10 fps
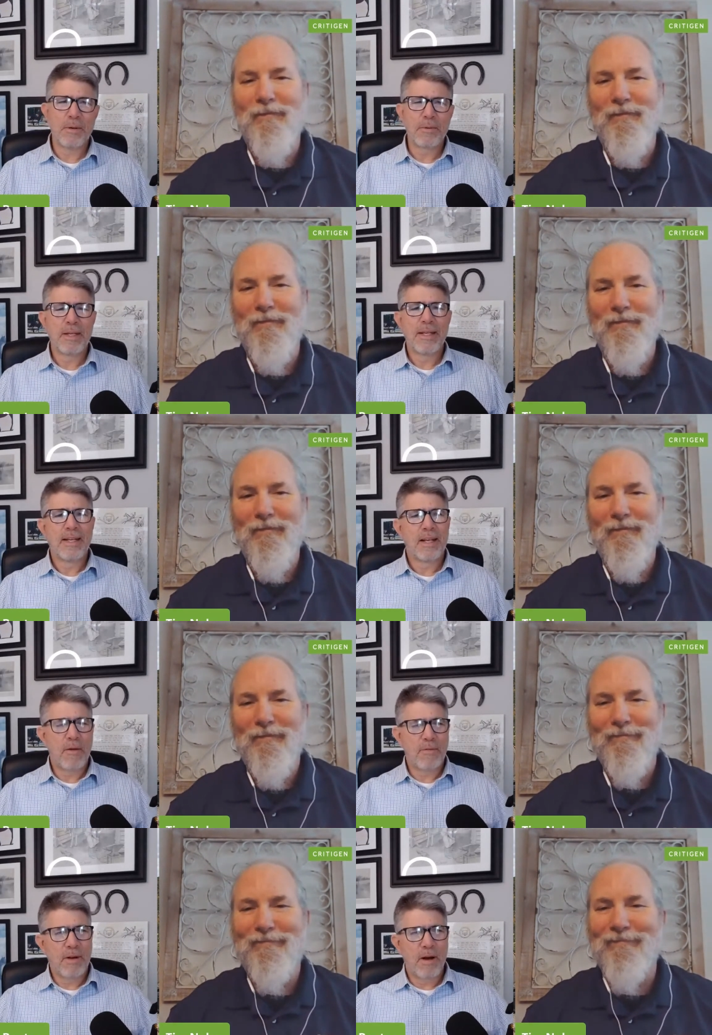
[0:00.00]
Speaker 1: know,
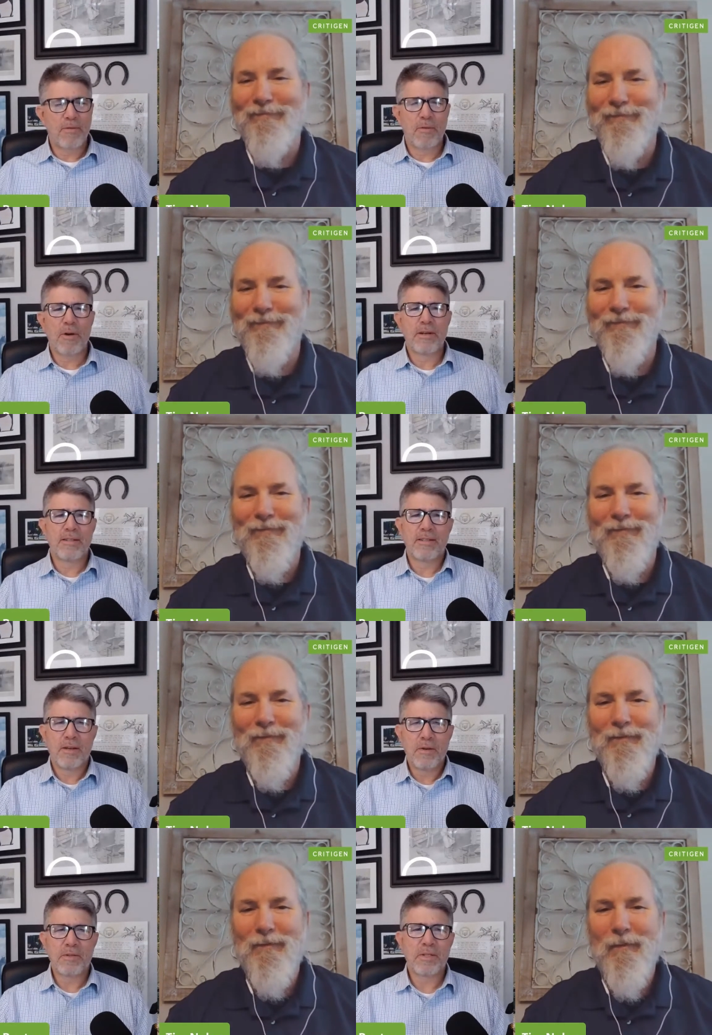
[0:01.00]
covering our four inches
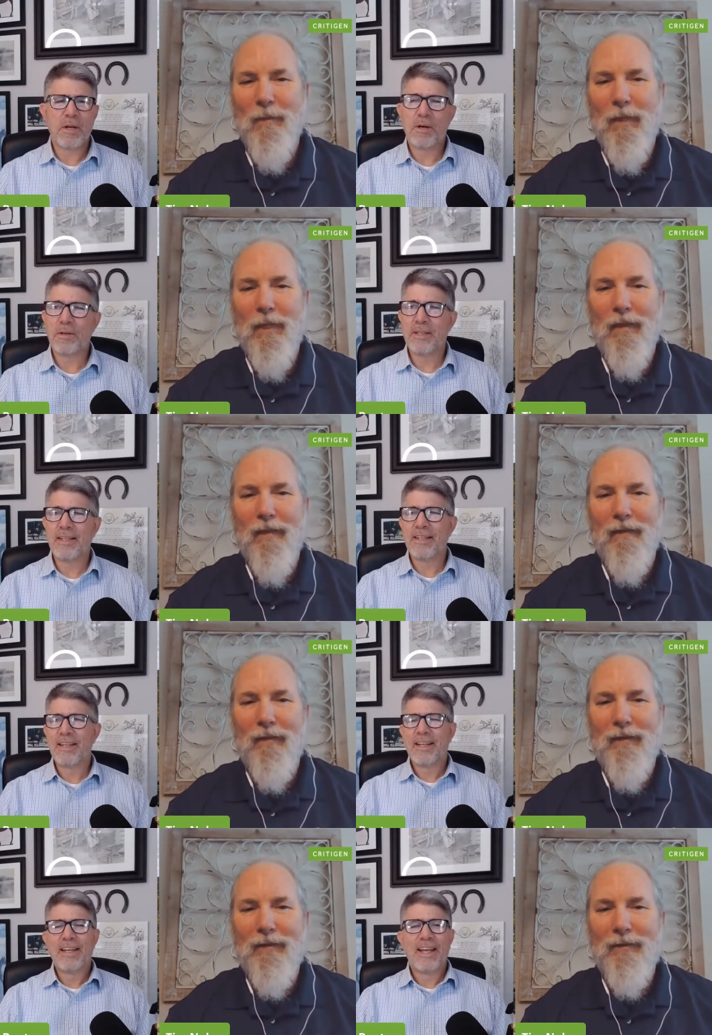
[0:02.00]
of new snow, and
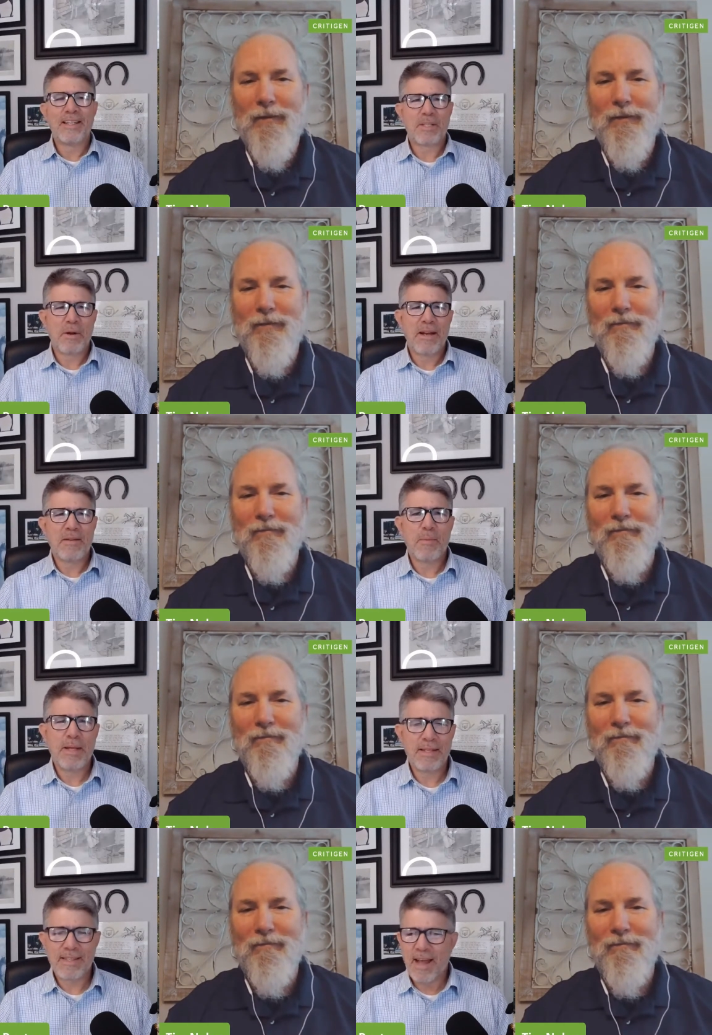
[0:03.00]
it's great to
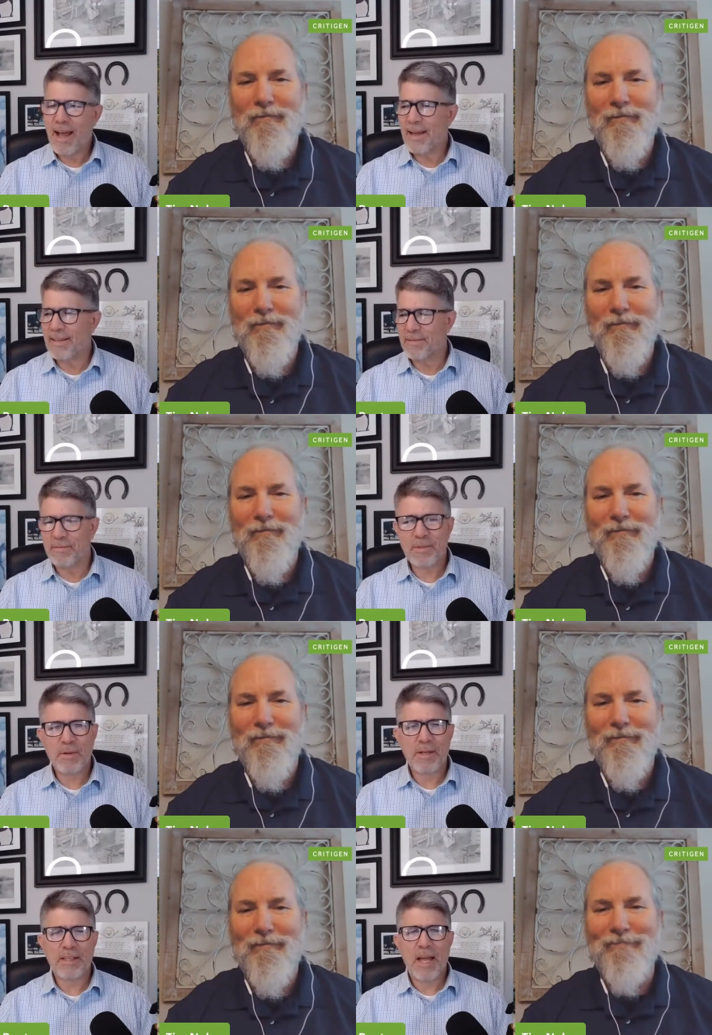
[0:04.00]
be inside and
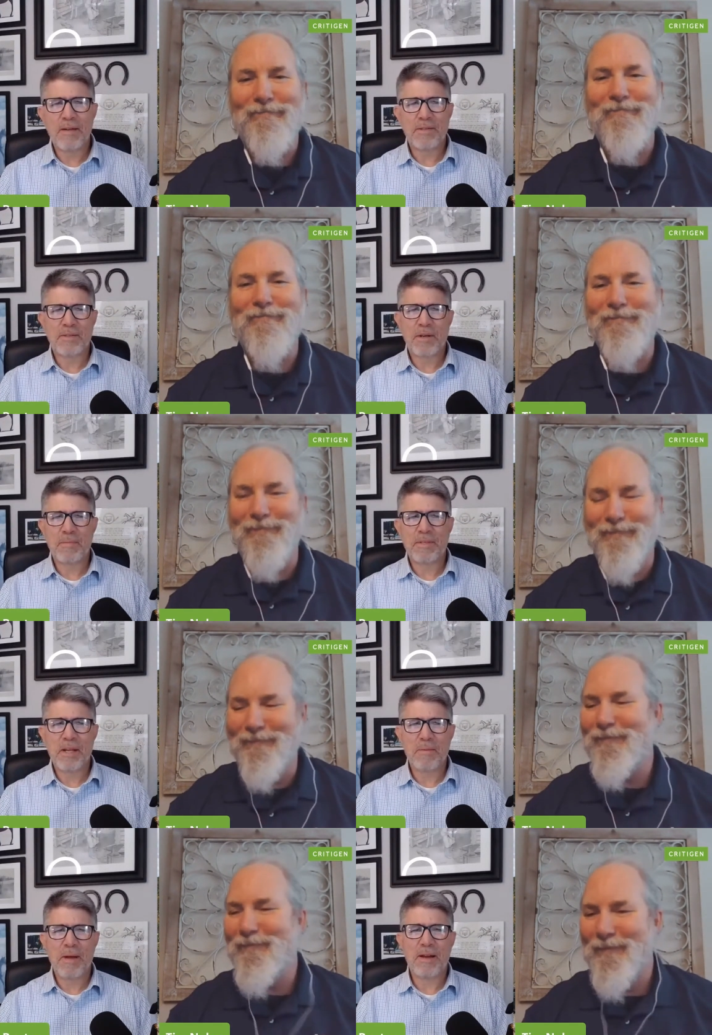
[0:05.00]
doing a live stream.
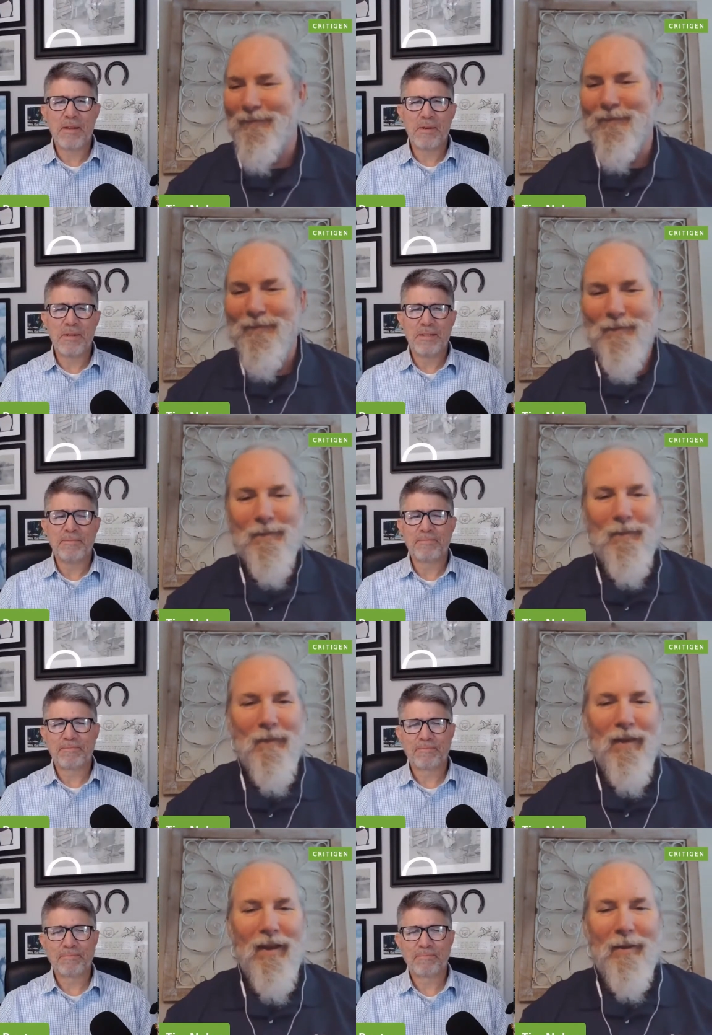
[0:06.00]
Tim,
Speaker 2: how you doing?
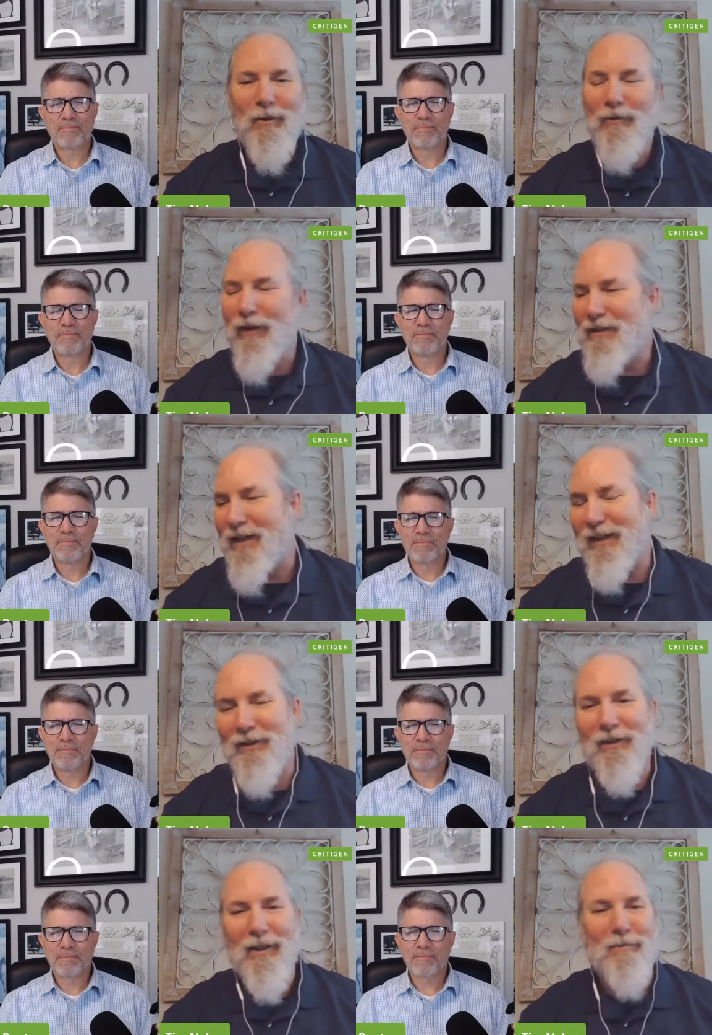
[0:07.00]
Doing
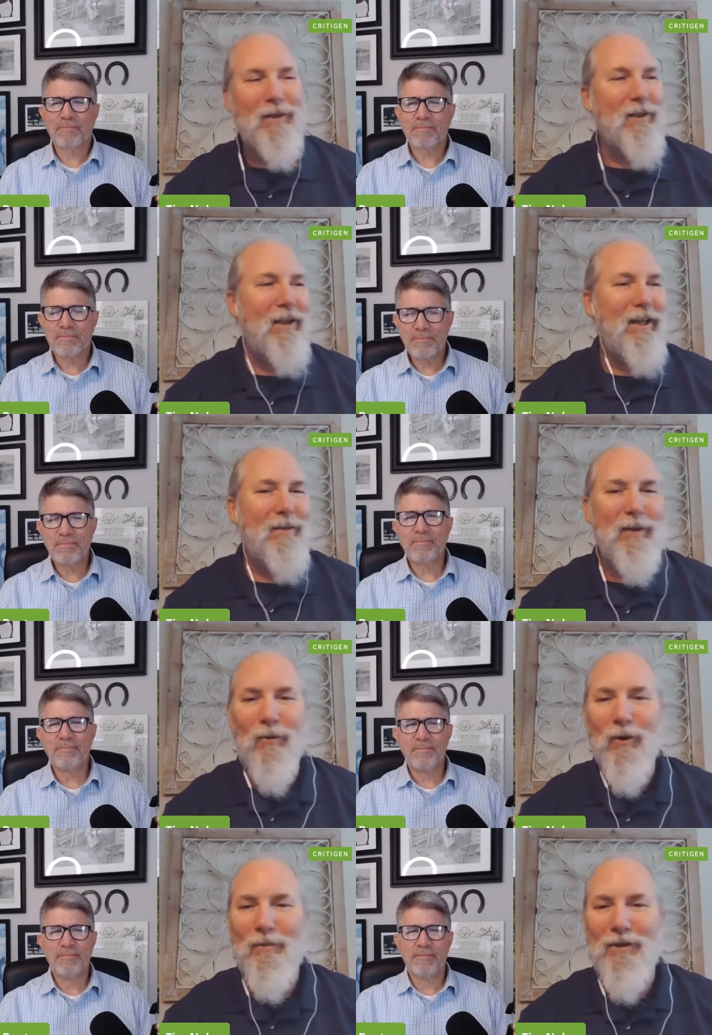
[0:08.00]
fantastic. I'm uh, glad to
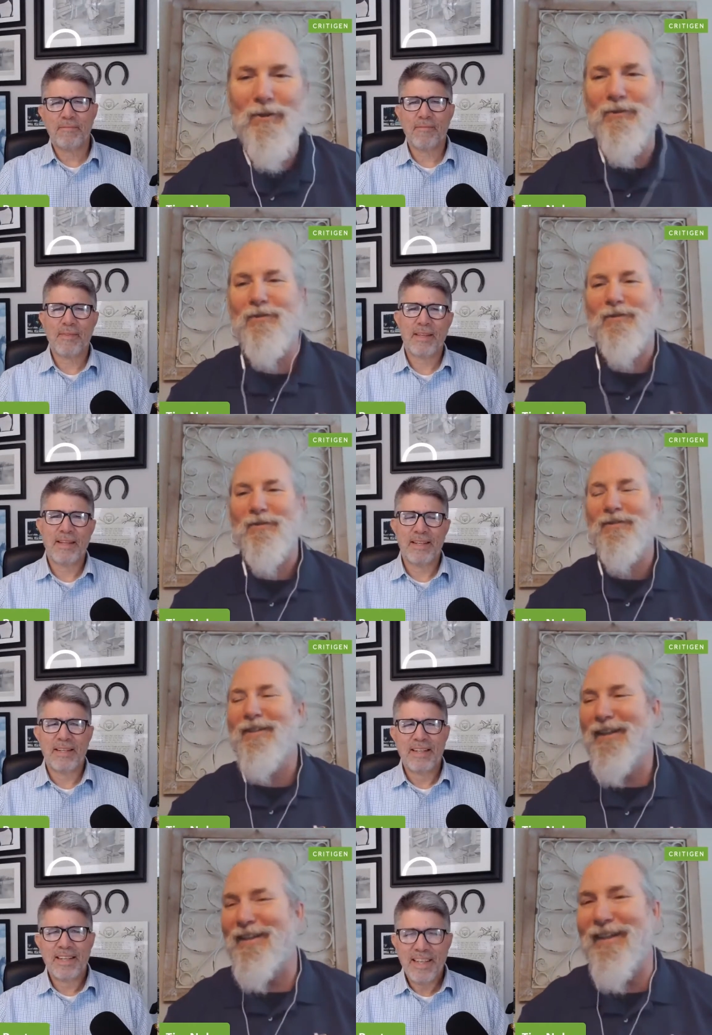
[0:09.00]
be warm too.
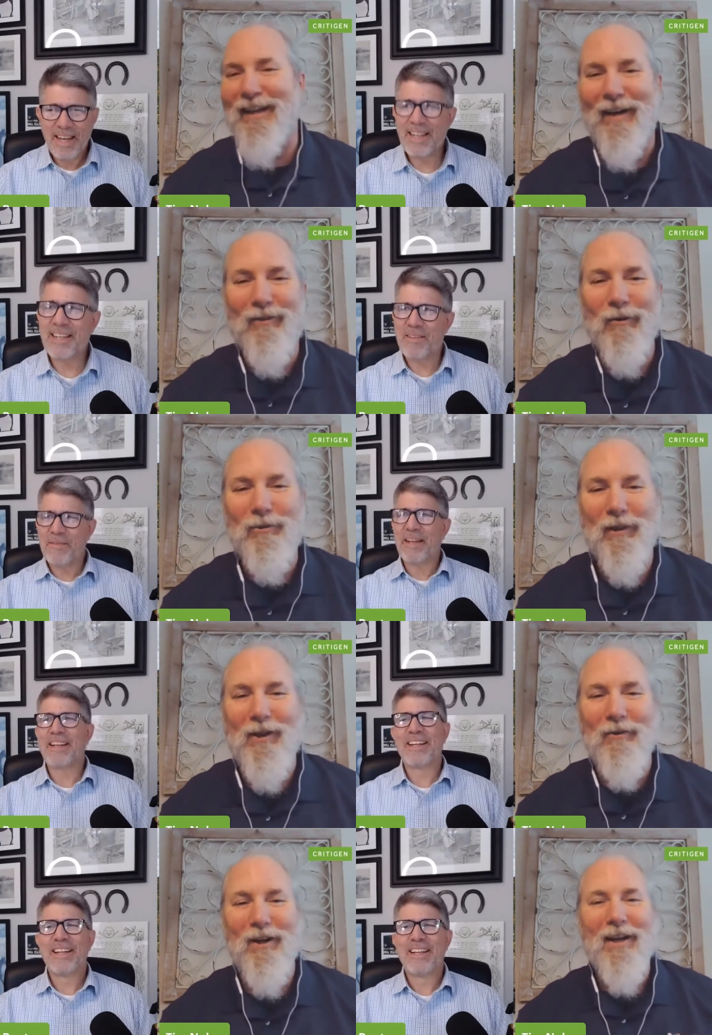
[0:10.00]
Yeah, what's
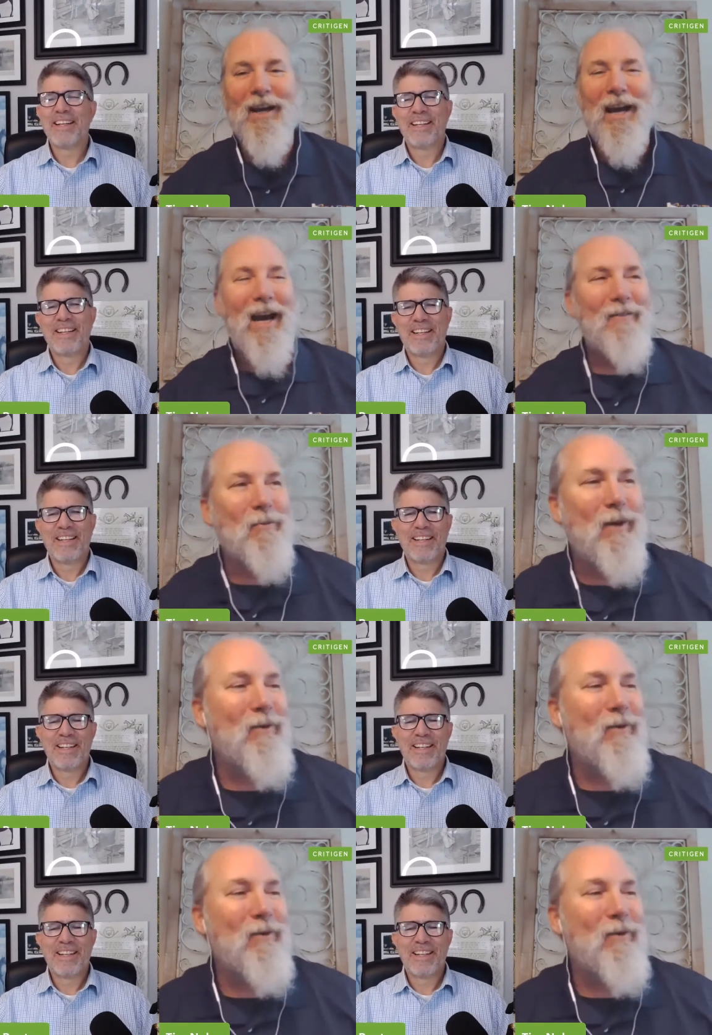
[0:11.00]
been going after